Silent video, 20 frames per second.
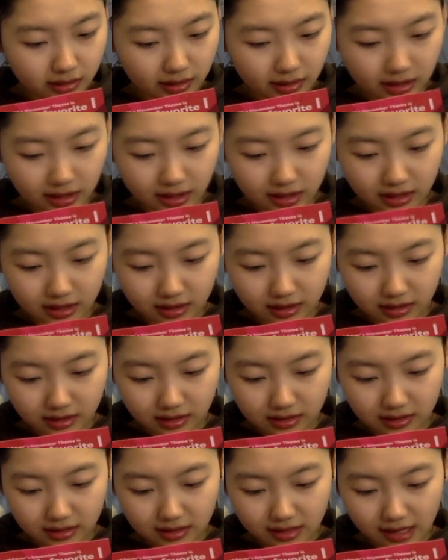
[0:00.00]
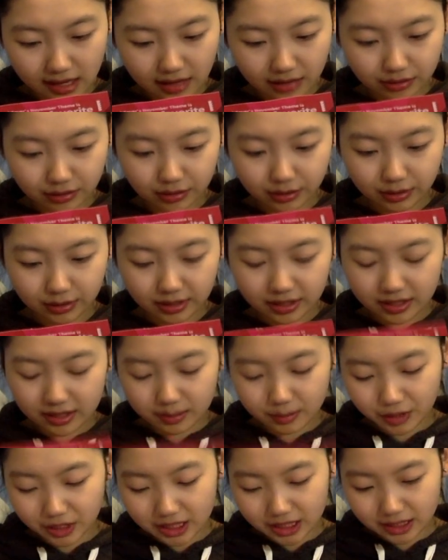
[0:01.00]
and I don't know this
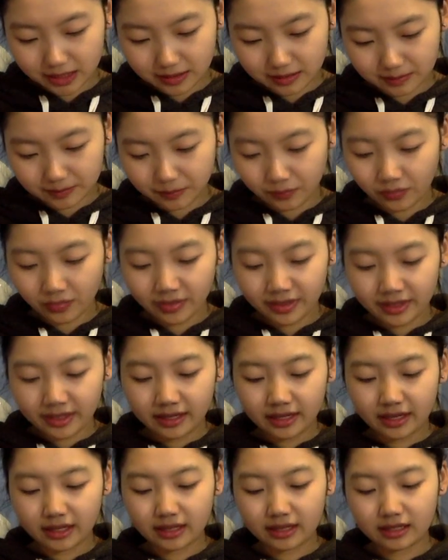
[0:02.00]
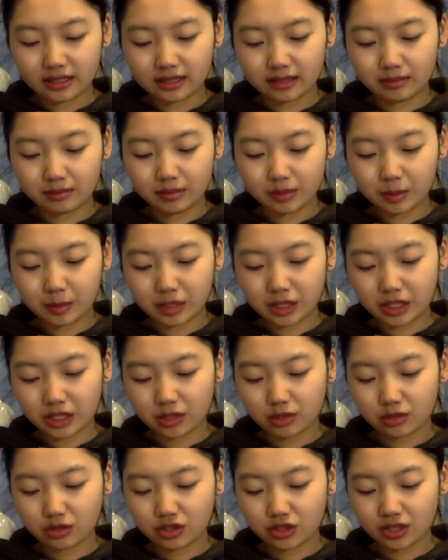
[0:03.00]
person. And then
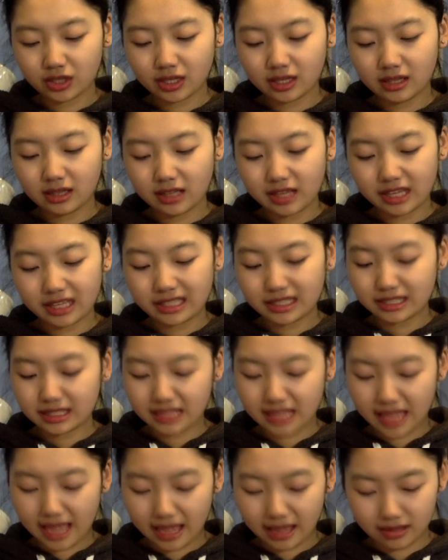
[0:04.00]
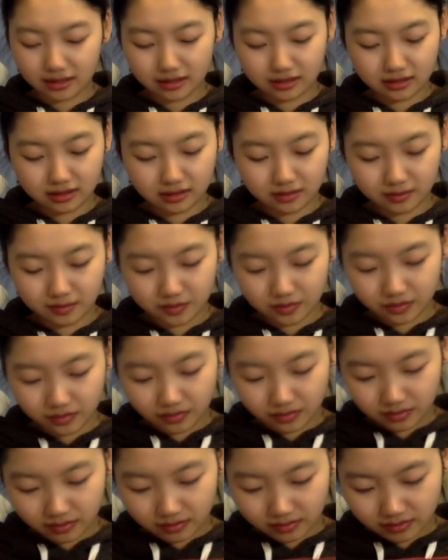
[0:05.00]
BBQ Chicken Leg Snack,
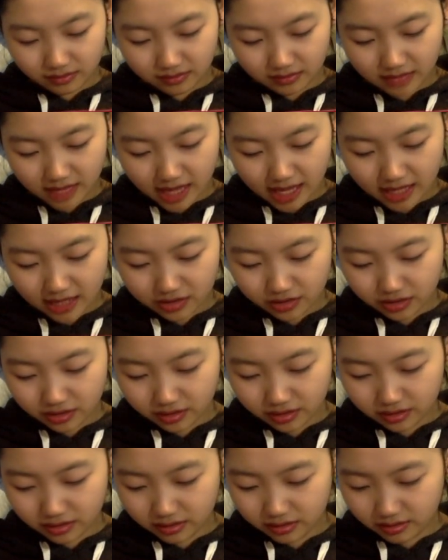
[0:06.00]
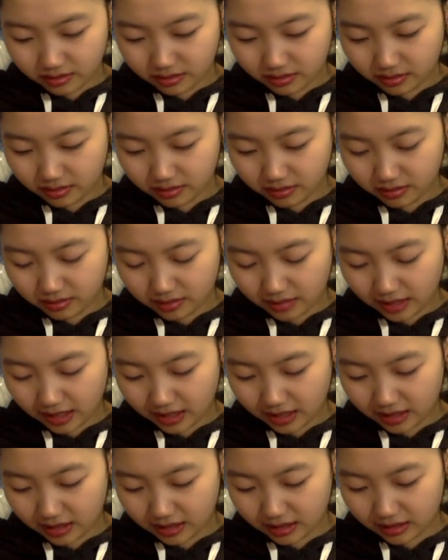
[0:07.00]
Daniel,
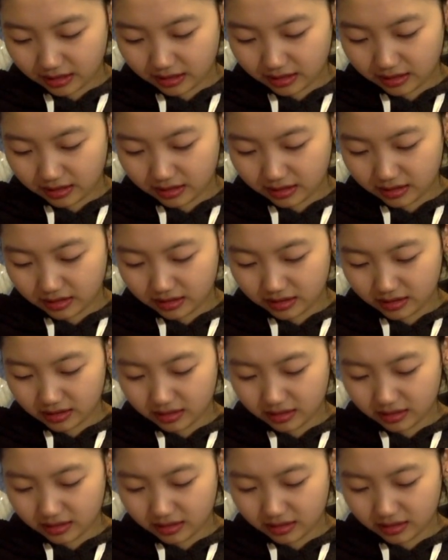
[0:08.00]
and